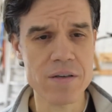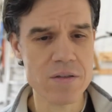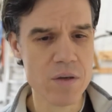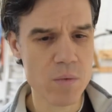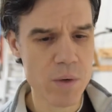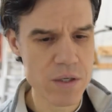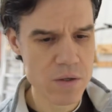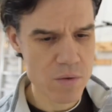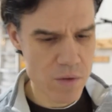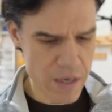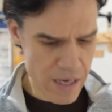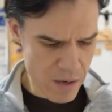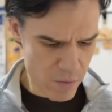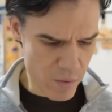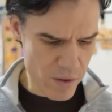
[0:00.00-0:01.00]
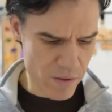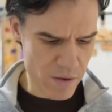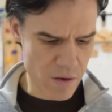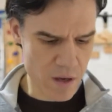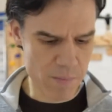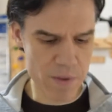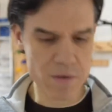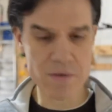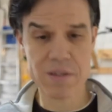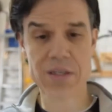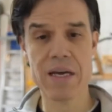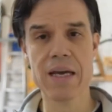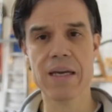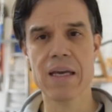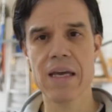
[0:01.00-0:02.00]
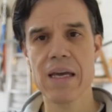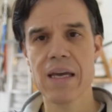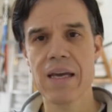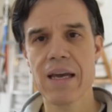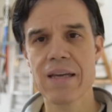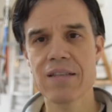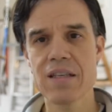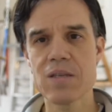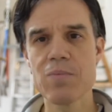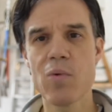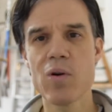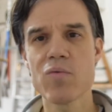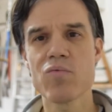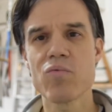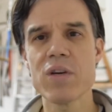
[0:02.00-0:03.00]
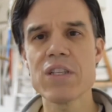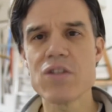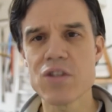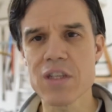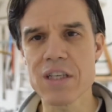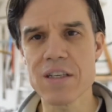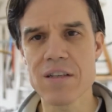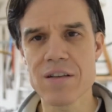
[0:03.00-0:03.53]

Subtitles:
So what you get with an Almost deck is it's more rigid.